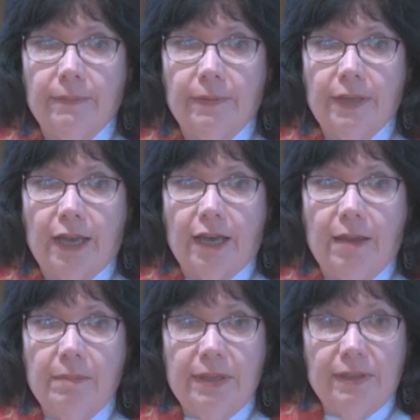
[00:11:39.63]
A
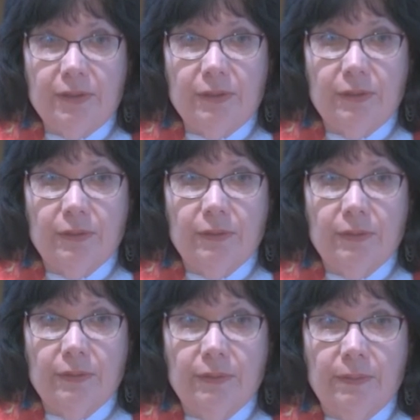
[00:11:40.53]
compass?
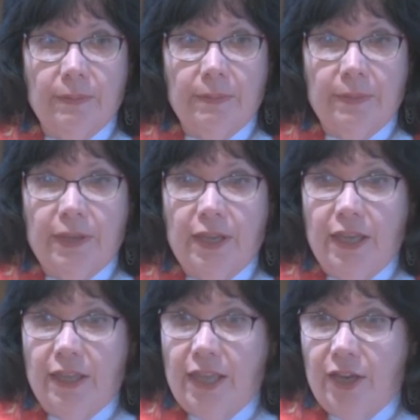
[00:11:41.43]

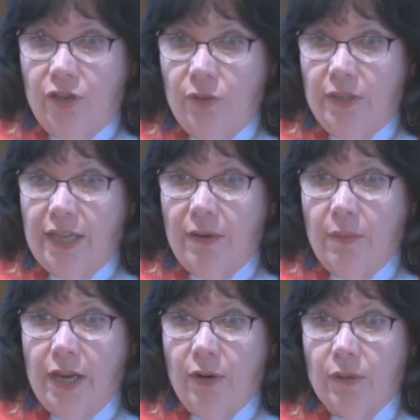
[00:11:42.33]
They could do it that
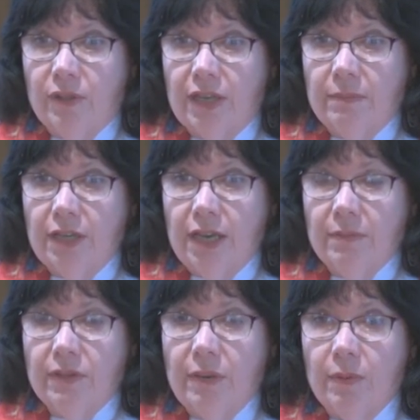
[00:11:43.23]
way, or
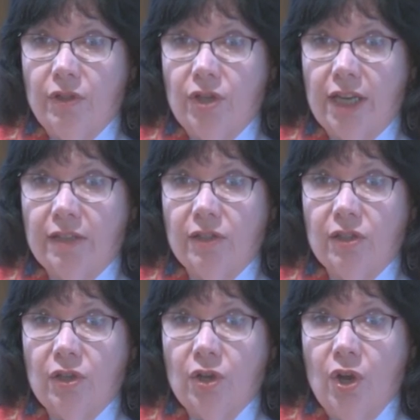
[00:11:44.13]
sometimes they would
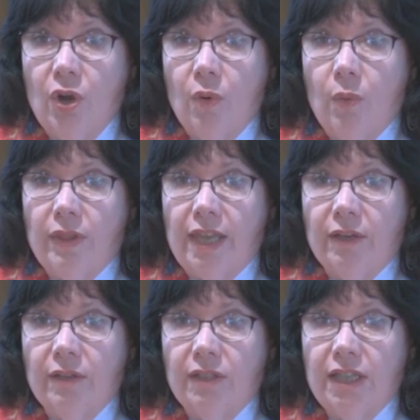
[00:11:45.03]
just, when they
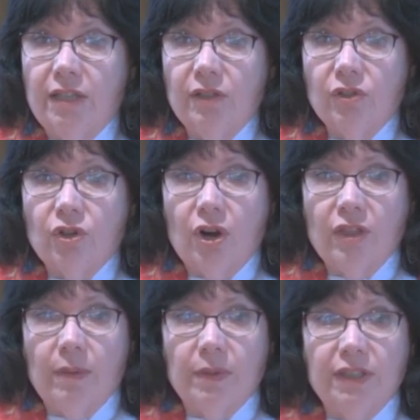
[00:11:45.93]
could see the star,
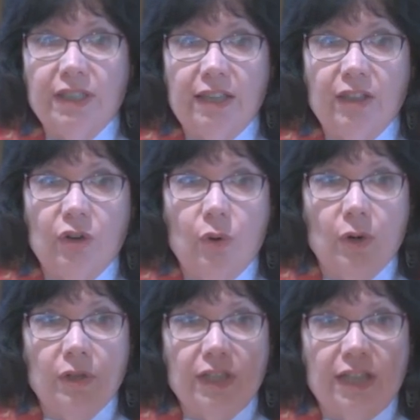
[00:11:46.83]
they would set the
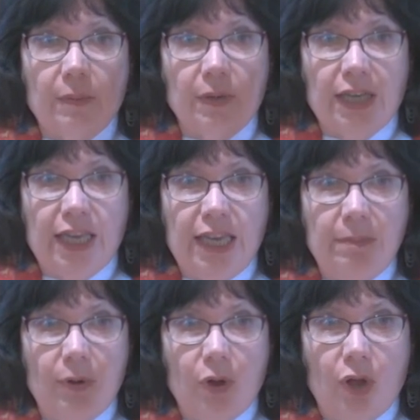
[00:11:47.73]
course and they would
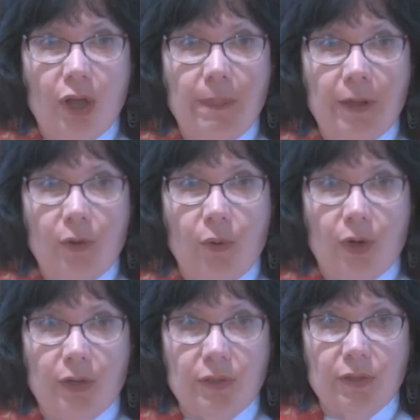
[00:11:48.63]
keep on the
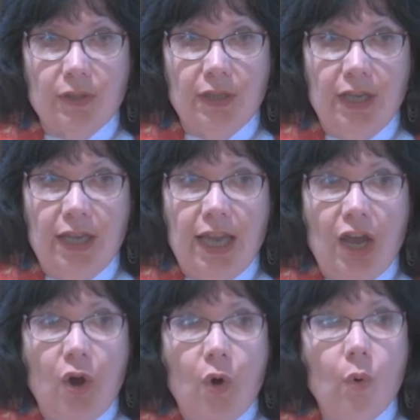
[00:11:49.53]
course.
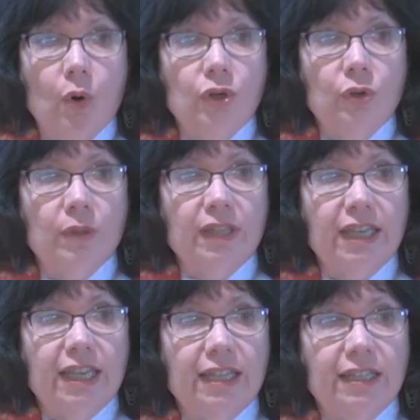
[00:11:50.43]
Or do what the
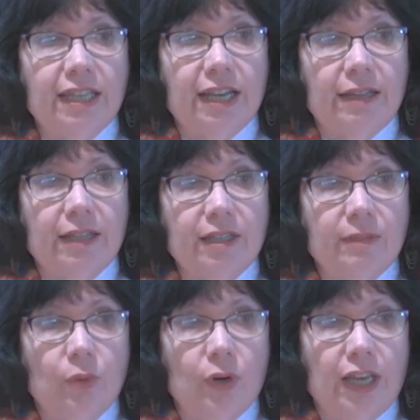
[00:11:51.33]
kids said this
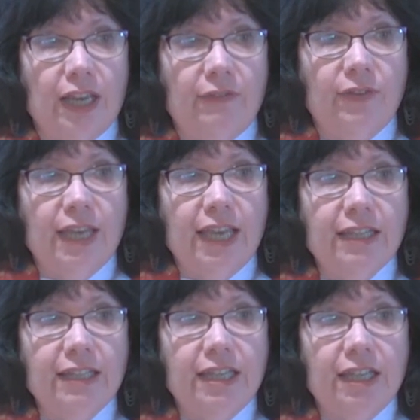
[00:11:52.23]
morning. If you can't
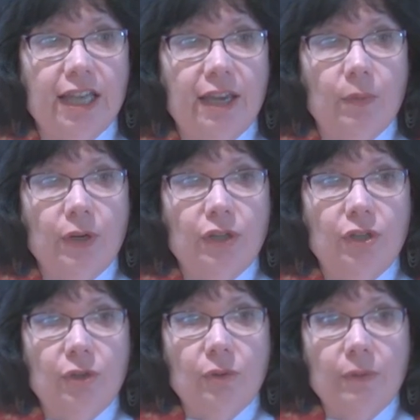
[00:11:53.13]
see the light, what do you do?